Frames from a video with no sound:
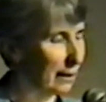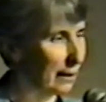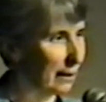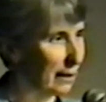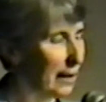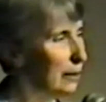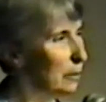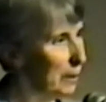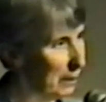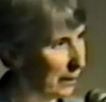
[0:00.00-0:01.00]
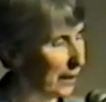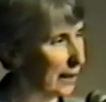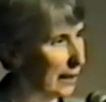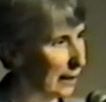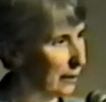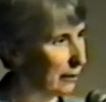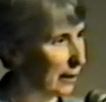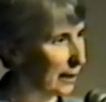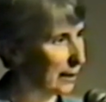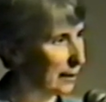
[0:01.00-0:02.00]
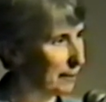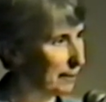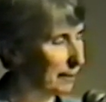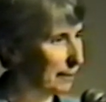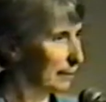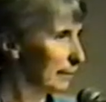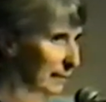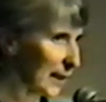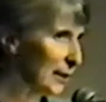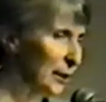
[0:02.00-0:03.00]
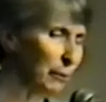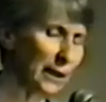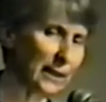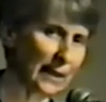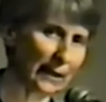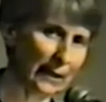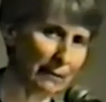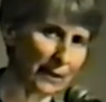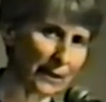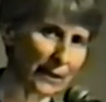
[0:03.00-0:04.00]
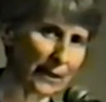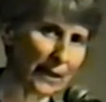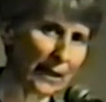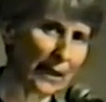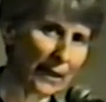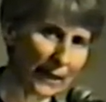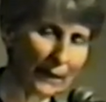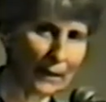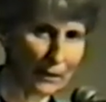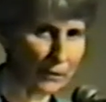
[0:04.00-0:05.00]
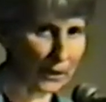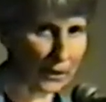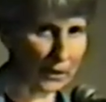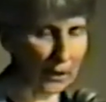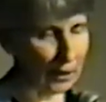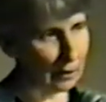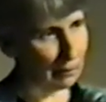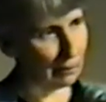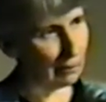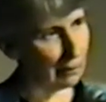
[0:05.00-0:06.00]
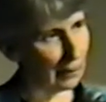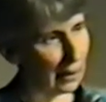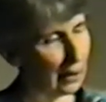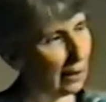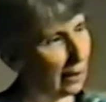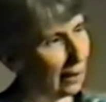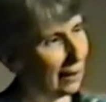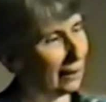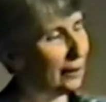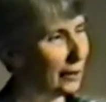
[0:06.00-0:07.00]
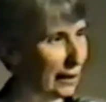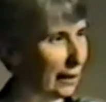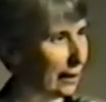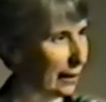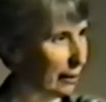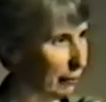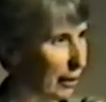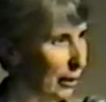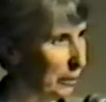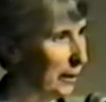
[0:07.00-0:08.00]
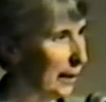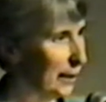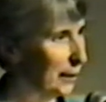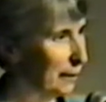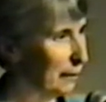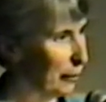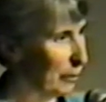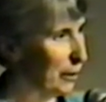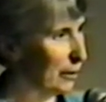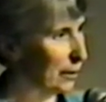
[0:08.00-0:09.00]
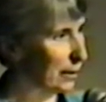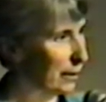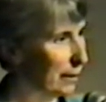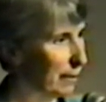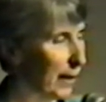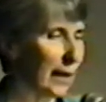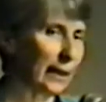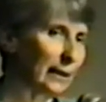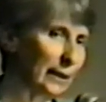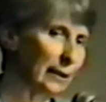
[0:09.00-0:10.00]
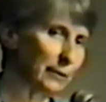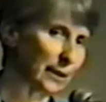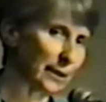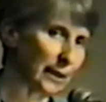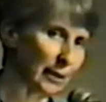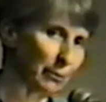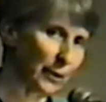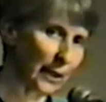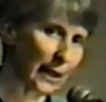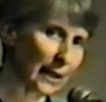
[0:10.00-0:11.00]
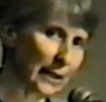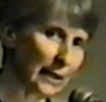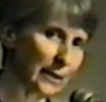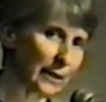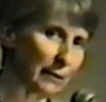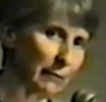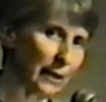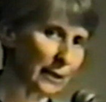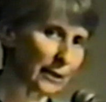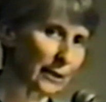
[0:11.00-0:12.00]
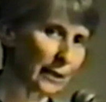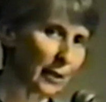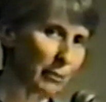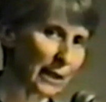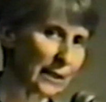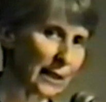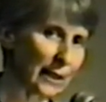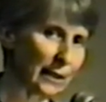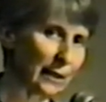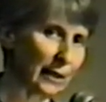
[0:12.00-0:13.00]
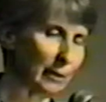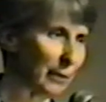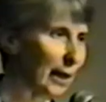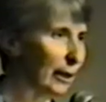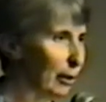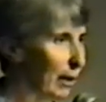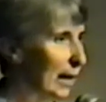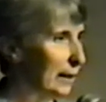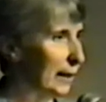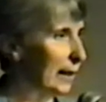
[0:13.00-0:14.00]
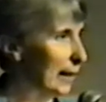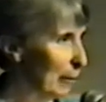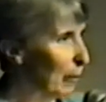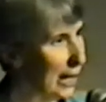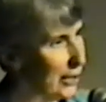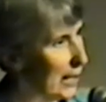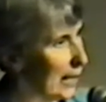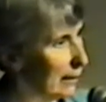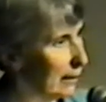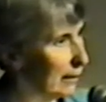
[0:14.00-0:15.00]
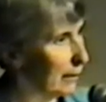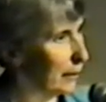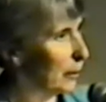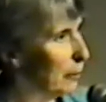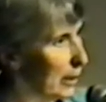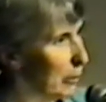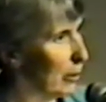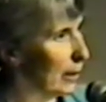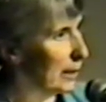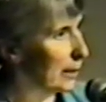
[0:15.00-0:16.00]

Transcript: They are the people that the kids trust. So what does that leave us? That leaves us then looking in the wrong place for abusers. That leaves us then putting our kids at risk by saying to them, go out there and watch out for the queer boys